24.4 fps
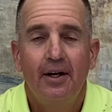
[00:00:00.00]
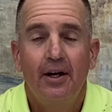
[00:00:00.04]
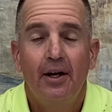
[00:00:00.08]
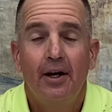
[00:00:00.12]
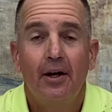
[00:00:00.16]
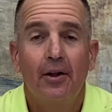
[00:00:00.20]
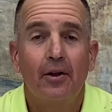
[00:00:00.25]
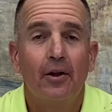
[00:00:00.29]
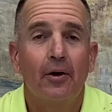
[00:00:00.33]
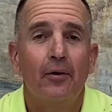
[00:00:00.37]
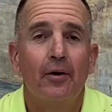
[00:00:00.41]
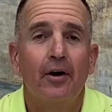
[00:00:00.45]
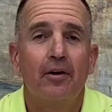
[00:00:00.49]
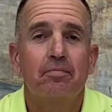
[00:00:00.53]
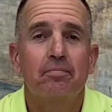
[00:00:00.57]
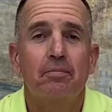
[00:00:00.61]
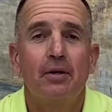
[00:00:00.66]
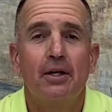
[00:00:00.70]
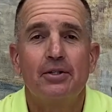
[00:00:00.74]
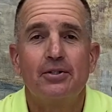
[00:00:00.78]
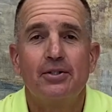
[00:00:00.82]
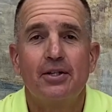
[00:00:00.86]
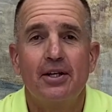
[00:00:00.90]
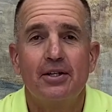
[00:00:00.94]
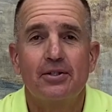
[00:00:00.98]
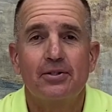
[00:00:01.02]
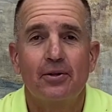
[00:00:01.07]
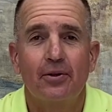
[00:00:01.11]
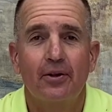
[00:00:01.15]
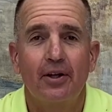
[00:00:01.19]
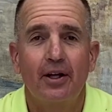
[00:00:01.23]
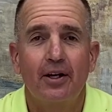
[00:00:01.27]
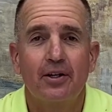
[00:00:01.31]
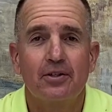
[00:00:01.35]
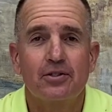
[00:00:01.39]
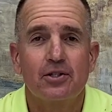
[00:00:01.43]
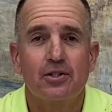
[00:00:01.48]
Hello, FBC
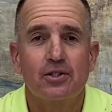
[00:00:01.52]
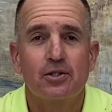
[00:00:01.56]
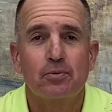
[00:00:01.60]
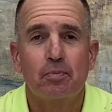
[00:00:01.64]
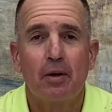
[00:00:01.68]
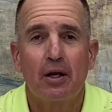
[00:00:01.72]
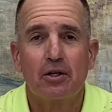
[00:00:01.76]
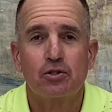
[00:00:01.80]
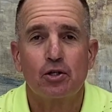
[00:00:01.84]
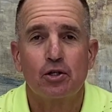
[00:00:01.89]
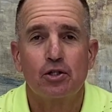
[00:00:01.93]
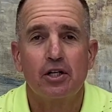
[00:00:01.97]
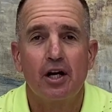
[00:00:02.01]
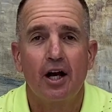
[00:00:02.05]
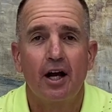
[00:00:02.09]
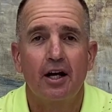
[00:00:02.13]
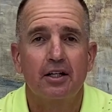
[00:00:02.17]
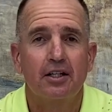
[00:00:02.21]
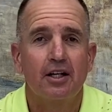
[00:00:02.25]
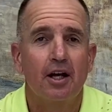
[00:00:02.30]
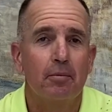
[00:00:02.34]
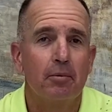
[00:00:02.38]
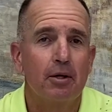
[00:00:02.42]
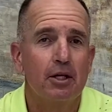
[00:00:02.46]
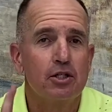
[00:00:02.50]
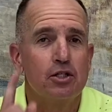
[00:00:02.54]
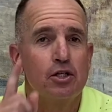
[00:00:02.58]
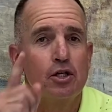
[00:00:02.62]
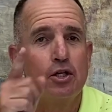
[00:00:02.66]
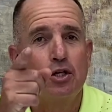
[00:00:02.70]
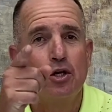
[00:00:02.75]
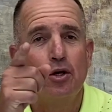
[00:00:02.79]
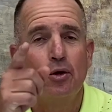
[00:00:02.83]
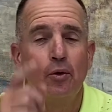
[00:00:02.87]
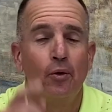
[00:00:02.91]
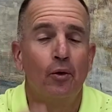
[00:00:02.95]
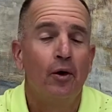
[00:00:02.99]
Salinas. This is Pastor John coming to
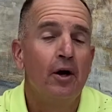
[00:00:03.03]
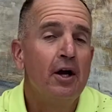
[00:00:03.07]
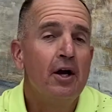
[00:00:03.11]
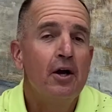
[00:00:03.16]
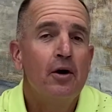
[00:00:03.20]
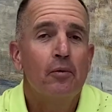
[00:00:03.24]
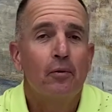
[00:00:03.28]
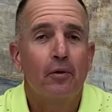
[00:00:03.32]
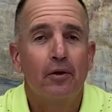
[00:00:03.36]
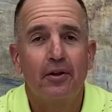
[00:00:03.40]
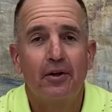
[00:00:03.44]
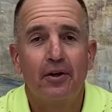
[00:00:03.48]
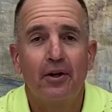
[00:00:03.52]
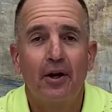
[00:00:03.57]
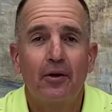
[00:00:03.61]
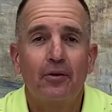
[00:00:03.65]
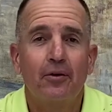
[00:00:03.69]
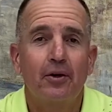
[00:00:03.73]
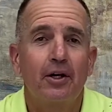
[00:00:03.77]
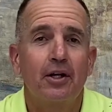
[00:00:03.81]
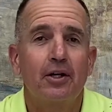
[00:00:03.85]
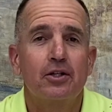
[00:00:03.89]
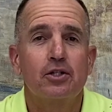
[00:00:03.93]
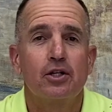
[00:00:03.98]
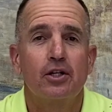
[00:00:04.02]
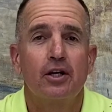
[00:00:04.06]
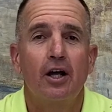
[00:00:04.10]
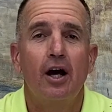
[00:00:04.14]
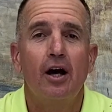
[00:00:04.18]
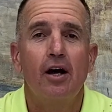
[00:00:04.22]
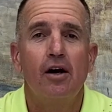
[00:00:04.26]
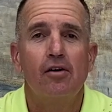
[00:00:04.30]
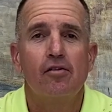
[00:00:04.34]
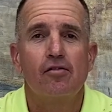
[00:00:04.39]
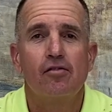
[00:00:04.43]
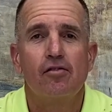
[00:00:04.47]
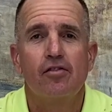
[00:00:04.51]
you with another edition
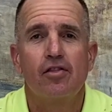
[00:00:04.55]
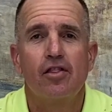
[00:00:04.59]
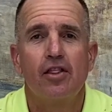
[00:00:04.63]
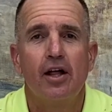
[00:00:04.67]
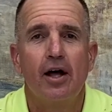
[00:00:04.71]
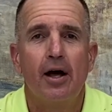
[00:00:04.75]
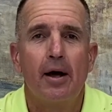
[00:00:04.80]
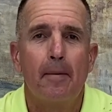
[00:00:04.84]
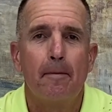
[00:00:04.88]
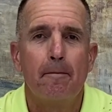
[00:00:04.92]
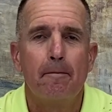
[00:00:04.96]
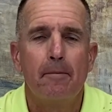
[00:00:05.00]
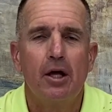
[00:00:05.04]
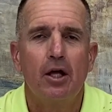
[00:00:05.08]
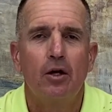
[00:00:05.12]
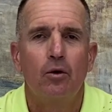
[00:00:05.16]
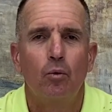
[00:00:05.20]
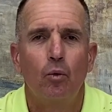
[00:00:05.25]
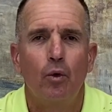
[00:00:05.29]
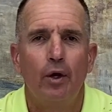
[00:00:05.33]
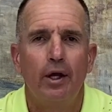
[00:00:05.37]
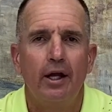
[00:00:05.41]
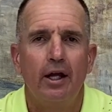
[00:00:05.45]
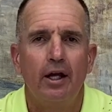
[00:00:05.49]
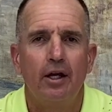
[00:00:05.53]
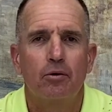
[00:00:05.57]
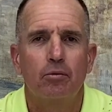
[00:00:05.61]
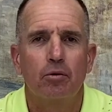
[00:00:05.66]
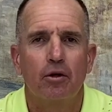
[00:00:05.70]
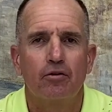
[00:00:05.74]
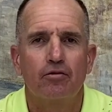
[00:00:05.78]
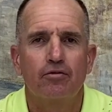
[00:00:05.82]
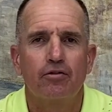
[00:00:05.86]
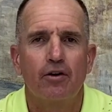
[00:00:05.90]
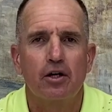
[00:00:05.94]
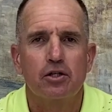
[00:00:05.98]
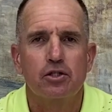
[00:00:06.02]
of the Midweek
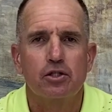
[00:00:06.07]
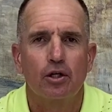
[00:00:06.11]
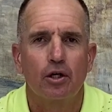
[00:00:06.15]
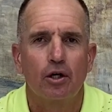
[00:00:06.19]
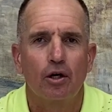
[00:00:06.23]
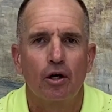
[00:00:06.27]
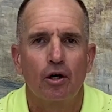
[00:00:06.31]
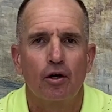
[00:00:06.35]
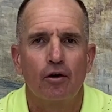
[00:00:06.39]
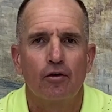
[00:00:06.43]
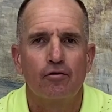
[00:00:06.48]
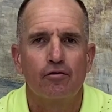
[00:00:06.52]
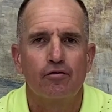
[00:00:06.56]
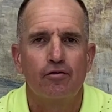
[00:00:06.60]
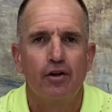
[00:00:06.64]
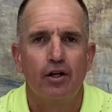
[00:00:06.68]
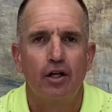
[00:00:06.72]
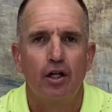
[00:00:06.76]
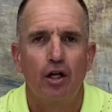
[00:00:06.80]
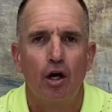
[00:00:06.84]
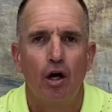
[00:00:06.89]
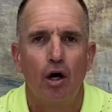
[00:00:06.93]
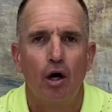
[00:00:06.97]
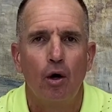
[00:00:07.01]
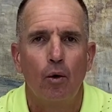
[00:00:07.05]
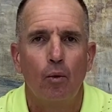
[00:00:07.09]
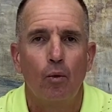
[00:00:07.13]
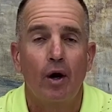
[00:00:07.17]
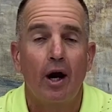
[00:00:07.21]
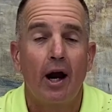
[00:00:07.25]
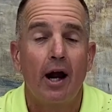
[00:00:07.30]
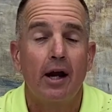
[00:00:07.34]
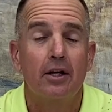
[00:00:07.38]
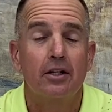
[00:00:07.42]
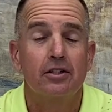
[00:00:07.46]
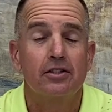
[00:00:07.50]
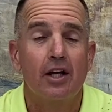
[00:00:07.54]
Refresher video, where
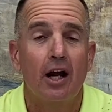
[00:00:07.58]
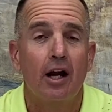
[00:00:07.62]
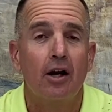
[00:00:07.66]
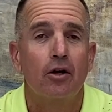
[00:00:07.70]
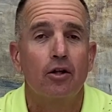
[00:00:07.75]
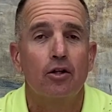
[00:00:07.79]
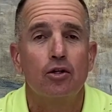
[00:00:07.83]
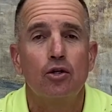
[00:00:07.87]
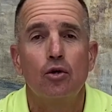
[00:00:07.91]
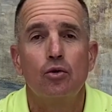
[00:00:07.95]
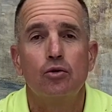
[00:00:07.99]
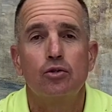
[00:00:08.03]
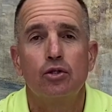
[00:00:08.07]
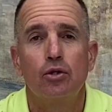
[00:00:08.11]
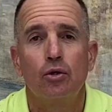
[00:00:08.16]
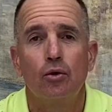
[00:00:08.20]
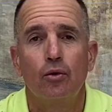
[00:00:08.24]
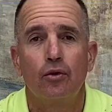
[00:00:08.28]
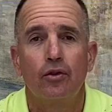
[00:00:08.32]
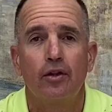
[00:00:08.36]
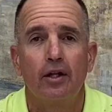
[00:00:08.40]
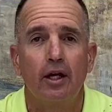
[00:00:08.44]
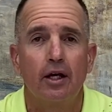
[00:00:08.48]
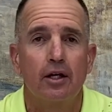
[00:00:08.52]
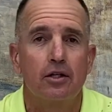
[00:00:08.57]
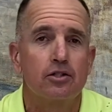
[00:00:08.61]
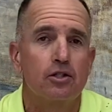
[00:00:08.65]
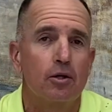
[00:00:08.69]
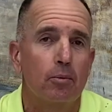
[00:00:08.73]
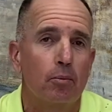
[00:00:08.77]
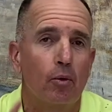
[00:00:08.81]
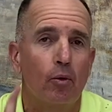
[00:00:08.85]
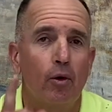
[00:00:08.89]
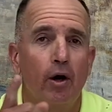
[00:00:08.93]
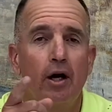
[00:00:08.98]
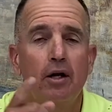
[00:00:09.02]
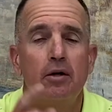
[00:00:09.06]
I desire to do two things.
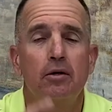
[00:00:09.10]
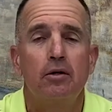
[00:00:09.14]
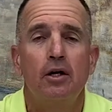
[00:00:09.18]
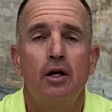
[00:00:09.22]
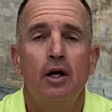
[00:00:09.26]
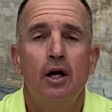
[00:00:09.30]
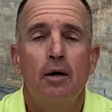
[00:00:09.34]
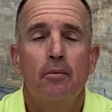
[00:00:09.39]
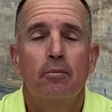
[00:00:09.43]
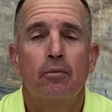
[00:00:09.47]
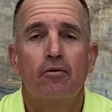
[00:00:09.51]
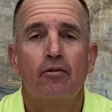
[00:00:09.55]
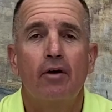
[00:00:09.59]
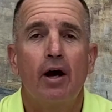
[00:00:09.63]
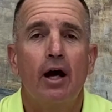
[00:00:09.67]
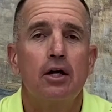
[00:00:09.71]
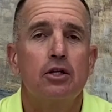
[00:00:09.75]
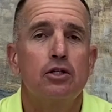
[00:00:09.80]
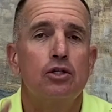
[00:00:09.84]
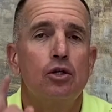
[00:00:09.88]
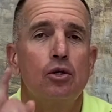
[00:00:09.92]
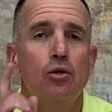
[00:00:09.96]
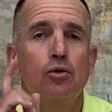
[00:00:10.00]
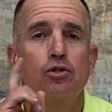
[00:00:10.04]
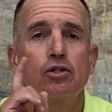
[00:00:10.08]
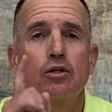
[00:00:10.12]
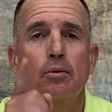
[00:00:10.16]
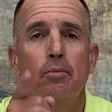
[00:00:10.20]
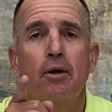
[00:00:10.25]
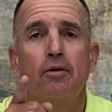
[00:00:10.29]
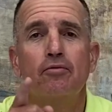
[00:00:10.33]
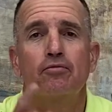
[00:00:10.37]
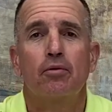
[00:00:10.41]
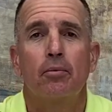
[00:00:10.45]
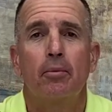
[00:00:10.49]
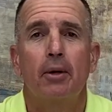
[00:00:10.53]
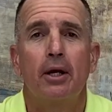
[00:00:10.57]
Number one, provide you some
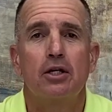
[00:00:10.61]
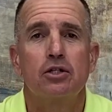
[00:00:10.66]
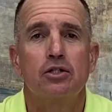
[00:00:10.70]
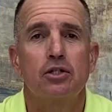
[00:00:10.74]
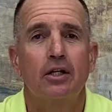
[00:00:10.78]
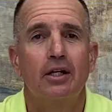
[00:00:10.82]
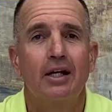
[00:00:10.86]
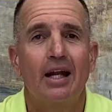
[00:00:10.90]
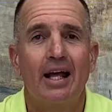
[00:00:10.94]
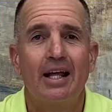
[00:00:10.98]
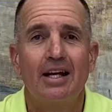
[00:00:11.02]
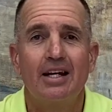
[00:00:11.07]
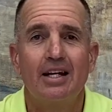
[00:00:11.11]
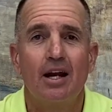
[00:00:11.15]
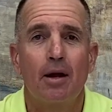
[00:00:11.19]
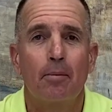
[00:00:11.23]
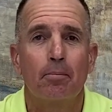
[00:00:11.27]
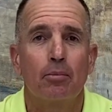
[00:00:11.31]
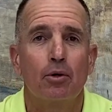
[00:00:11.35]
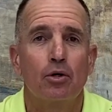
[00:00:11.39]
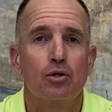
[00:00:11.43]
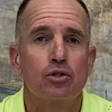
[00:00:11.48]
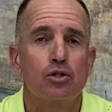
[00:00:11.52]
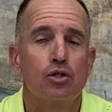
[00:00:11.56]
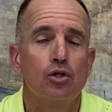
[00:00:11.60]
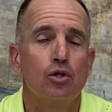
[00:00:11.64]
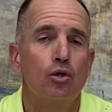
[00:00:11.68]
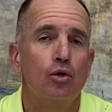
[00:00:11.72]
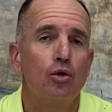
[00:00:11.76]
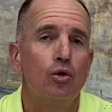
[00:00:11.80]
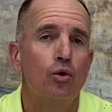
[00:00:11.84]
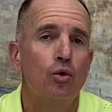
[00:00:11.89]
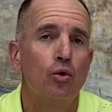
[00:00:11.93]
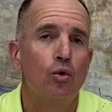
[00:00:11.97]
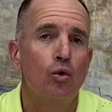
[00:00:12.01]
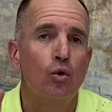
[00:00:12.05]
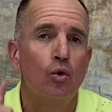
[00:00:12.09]
information, and number
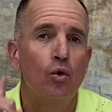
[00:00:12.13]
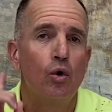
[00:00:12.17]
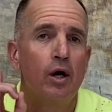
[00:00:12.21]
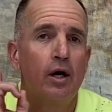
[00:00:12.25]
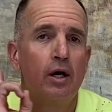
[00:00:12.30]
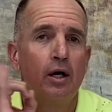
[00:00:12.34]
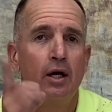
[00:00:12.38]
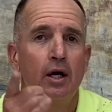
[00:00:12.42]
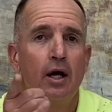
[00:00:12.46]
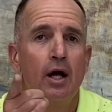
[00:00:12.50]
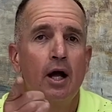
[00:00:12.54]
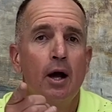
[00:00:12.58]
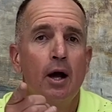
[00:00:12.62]
two,